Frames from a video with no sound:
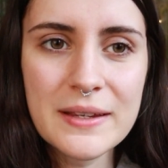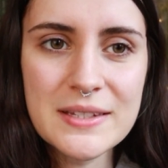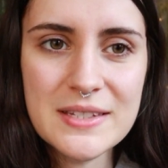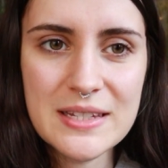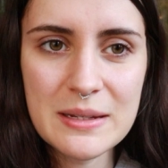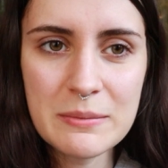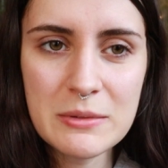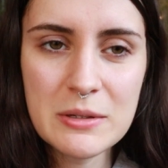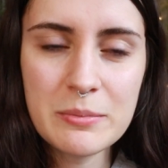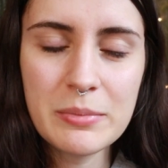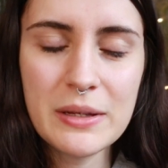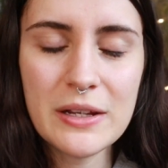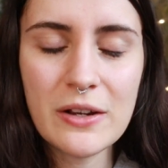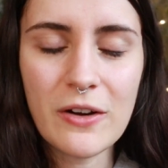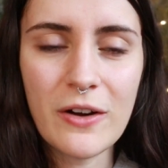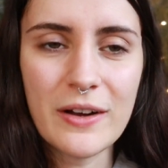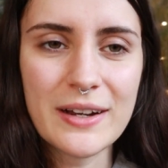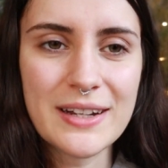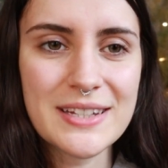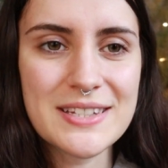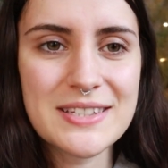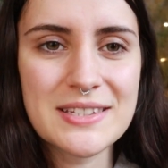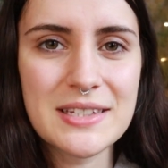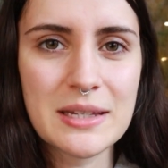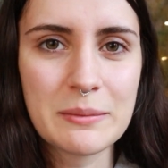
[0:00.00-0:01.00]
seem to be on
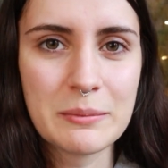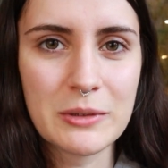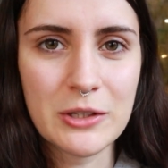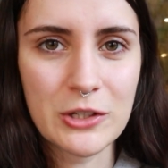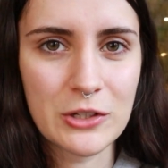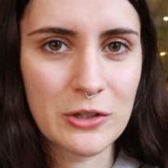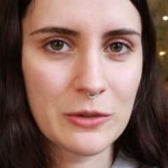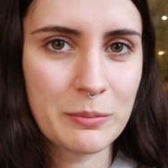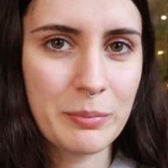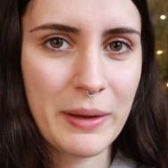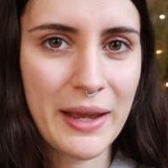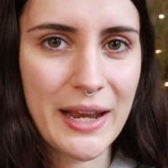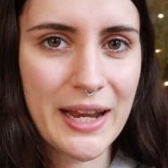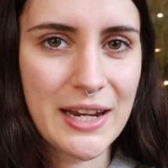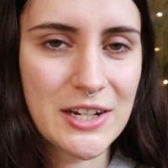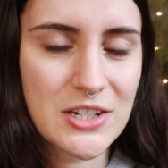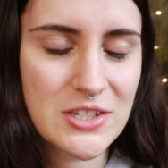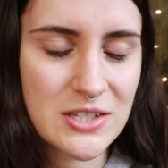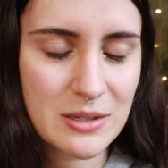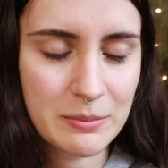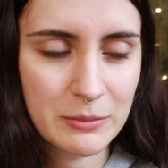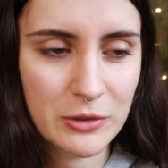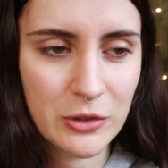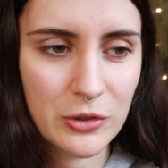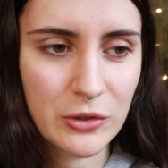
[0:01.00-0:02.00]
a similar page,
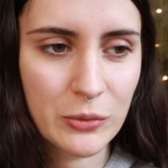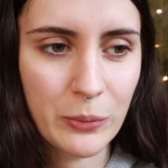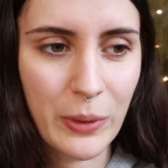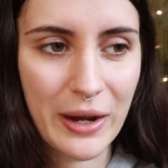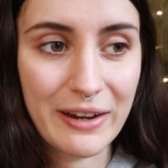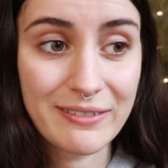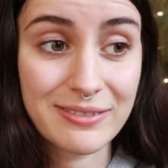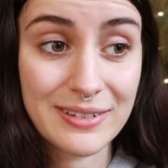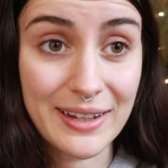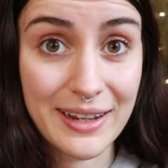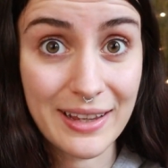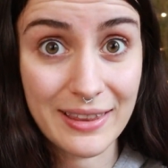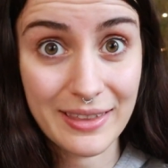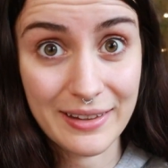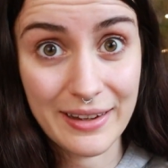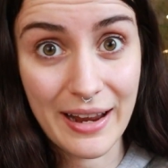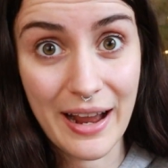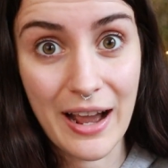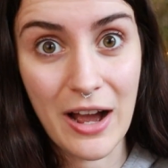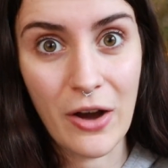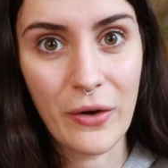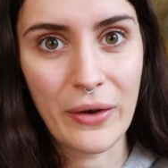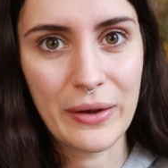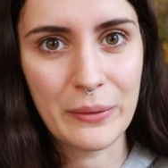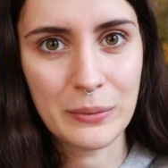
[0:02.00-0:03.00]
similar wavelength
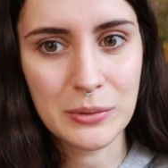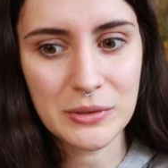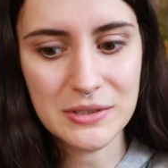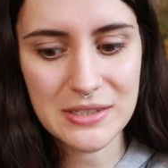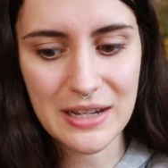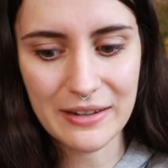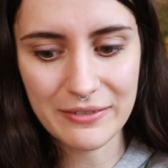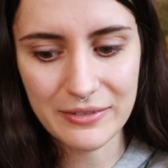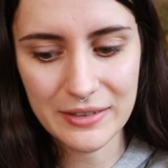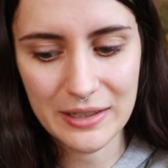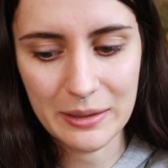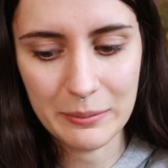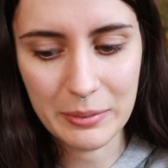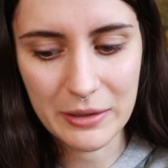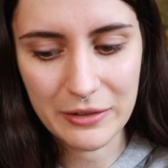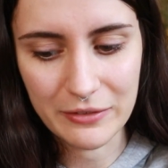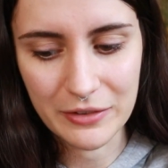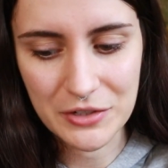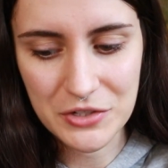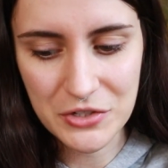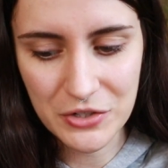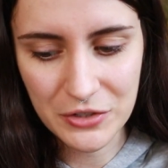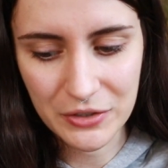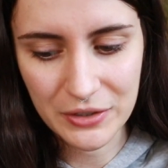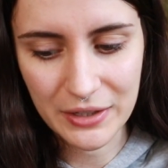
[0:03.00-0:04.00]
now. It will definitely be
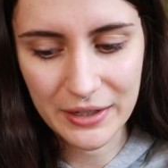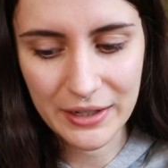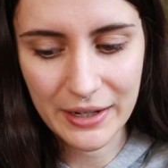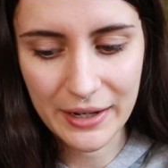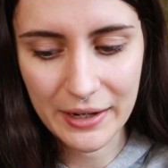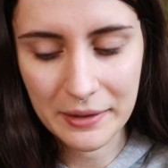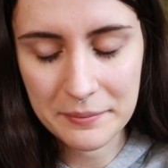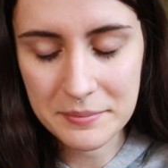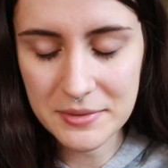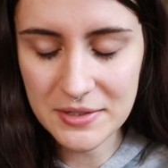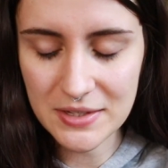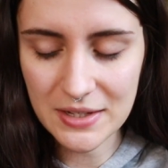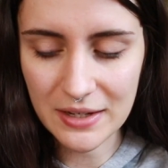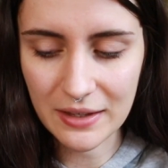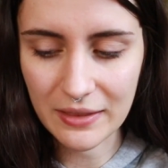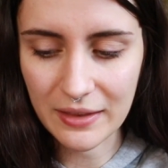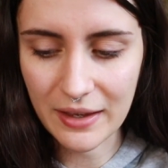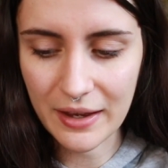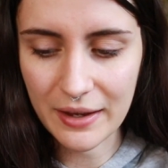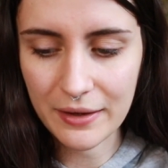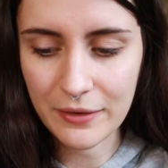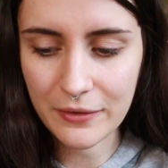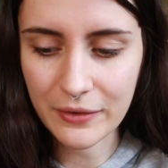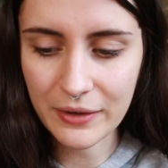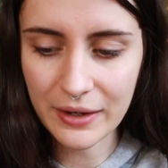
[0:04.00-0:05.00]
returning. I am seeing
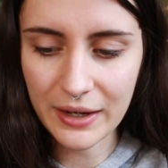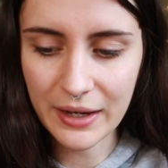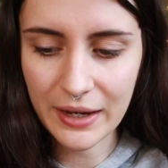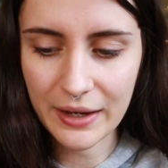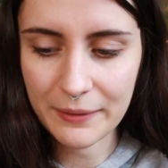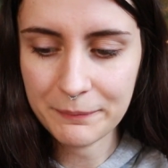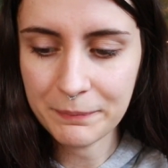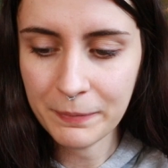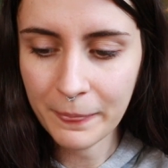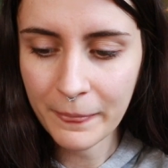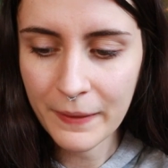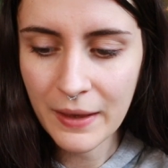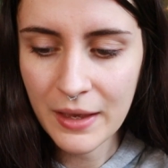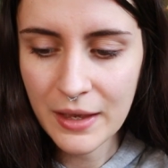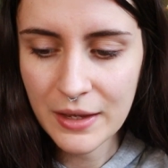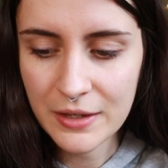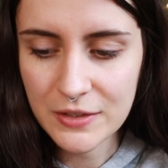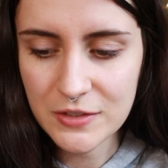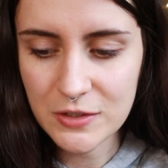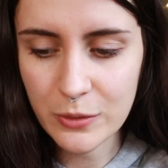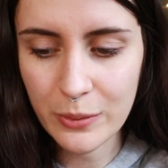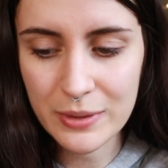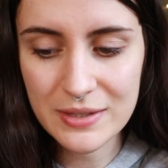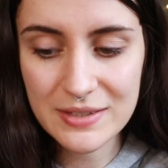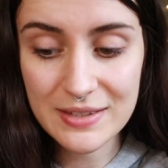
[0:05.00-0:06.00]
that, okay?
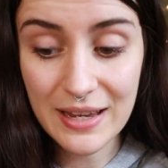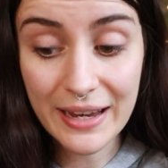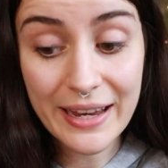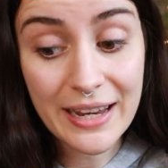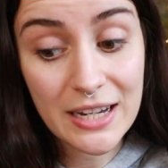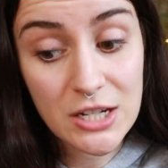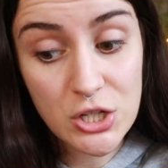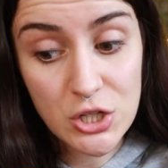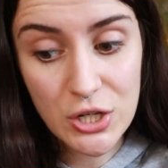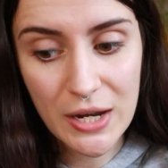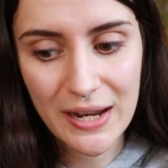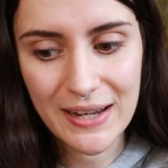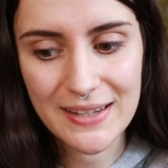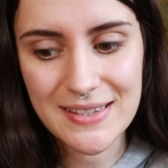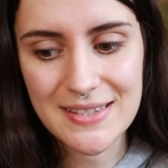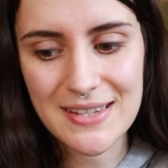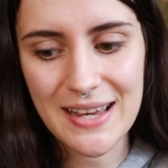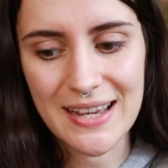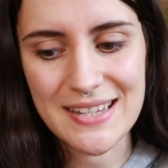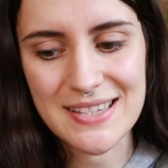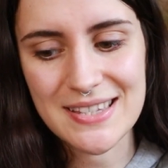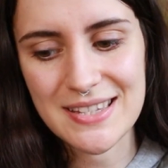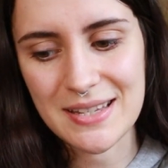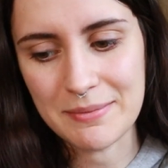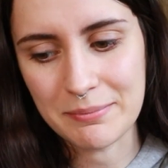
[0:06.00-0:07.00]
So a second chance
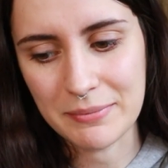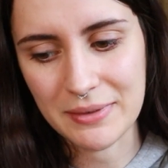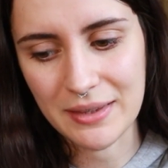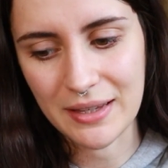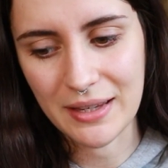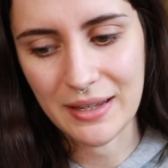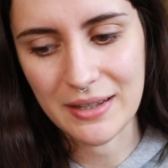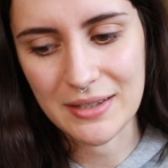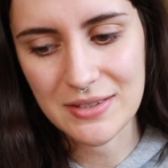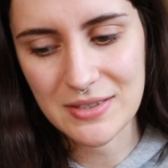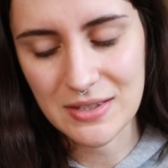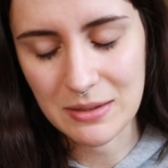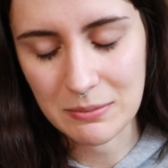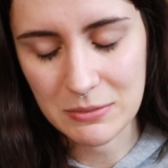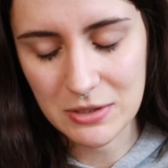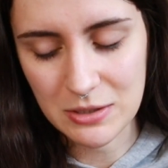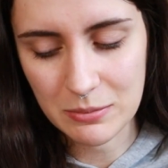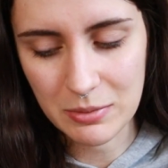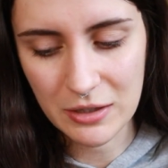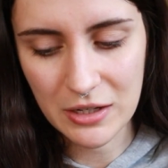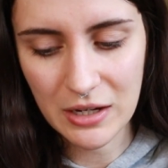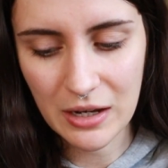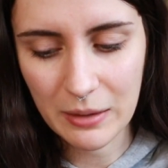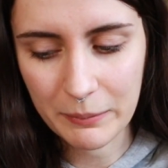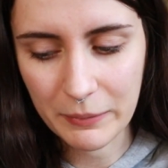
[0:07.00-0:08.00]
at something seems to
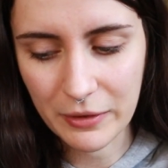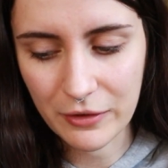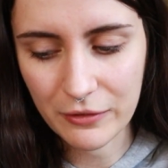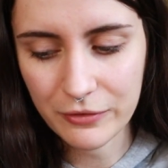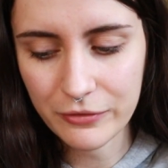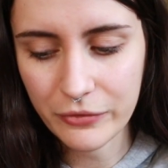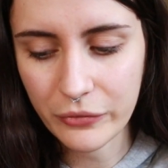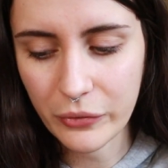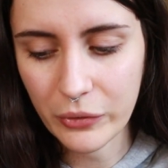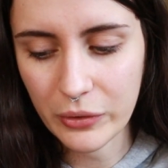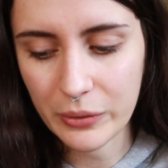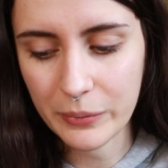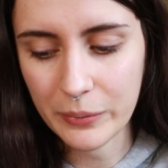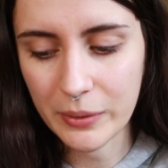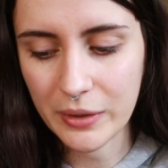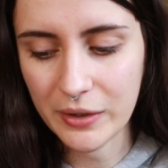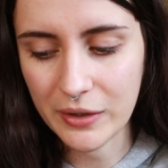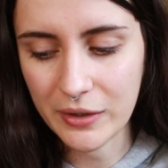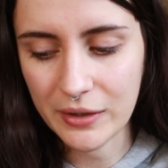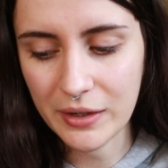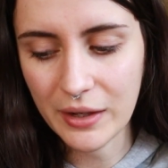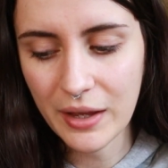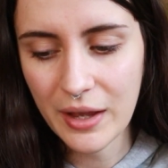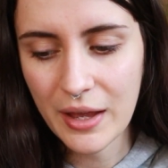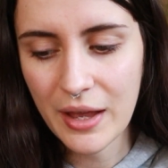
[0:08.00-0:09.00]
be coming
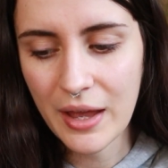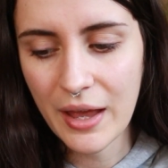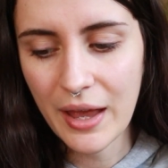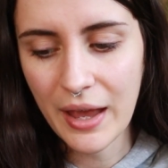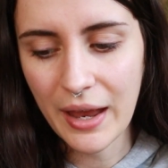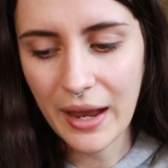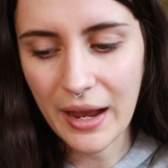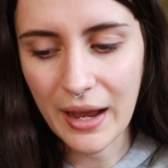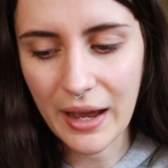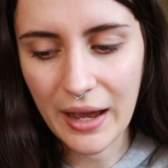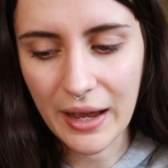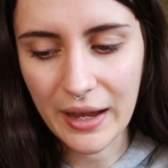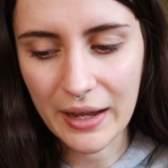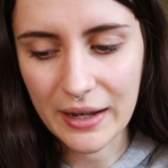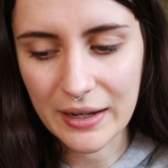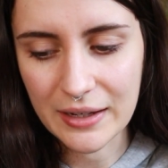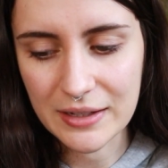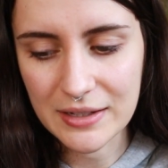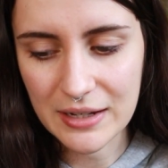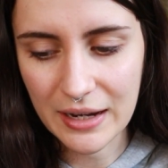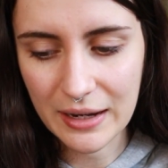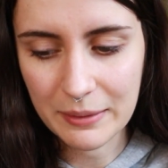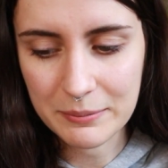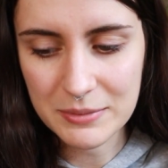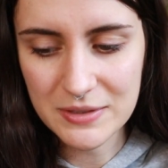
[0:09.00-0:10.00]
forward,
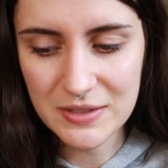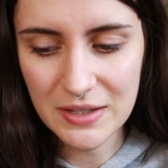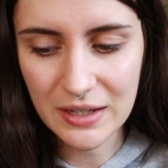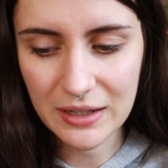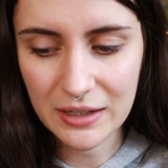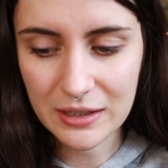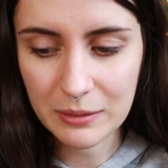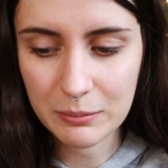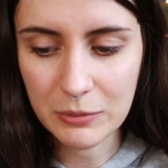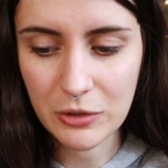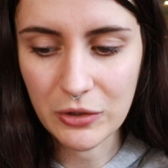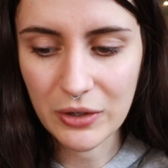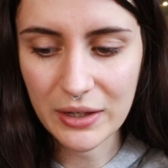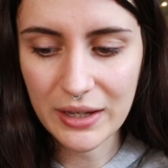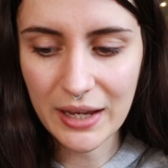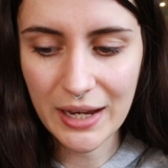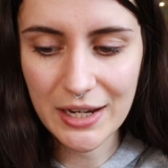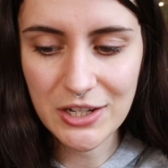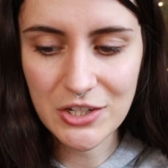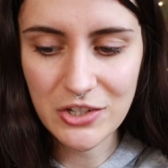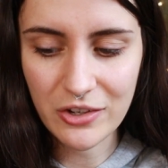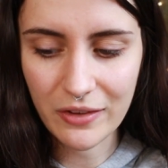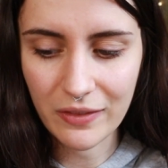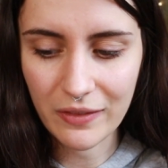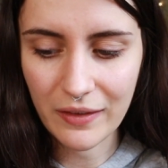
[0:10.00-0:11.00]
and I am seeing
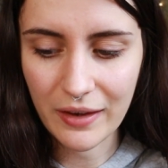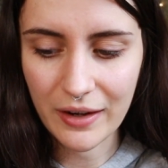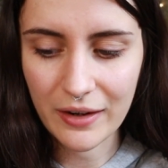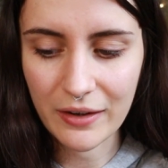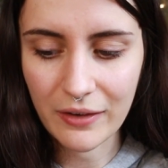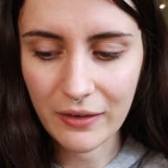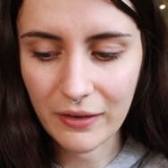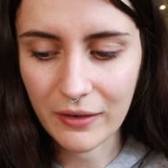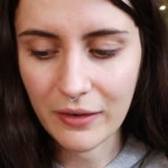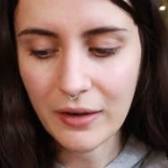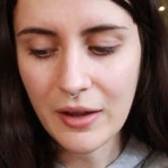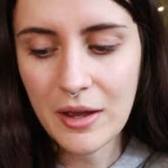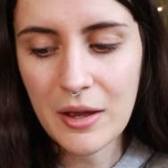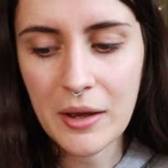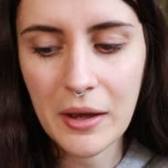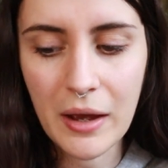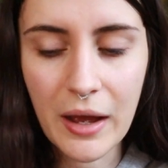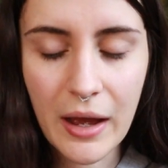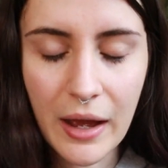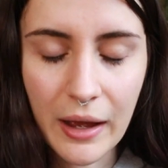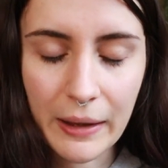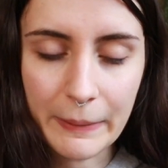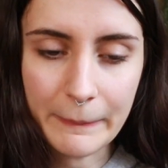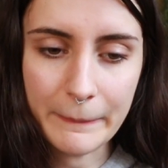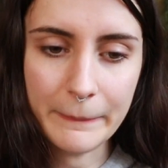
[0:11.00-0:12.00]
communication there,
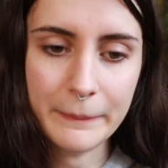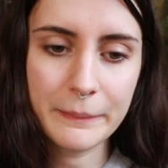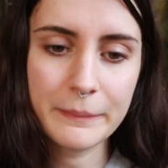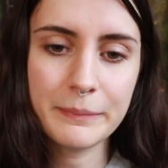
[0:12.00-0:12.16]
um,